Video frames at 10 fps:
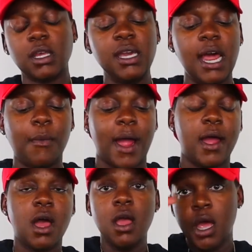Anyway,
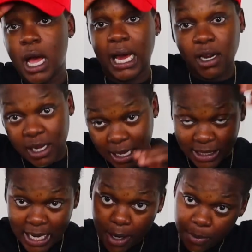I know y'all
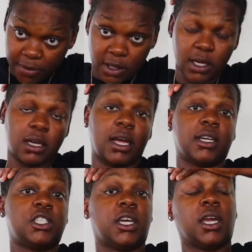talking me over here looking like
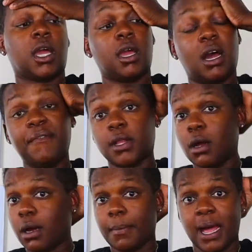a chicken head. I'm gonna
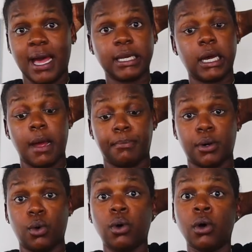go get my hair done,
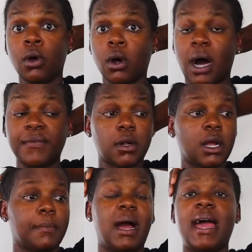boo. I'm gonna go
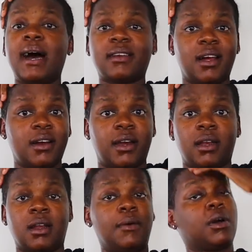get my hair
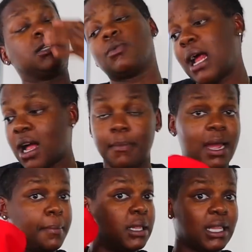done. Because uh, when I come back,
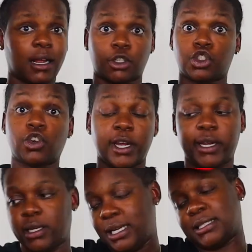I'm gonna look like a
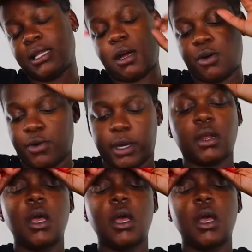tree. Yes, Lord.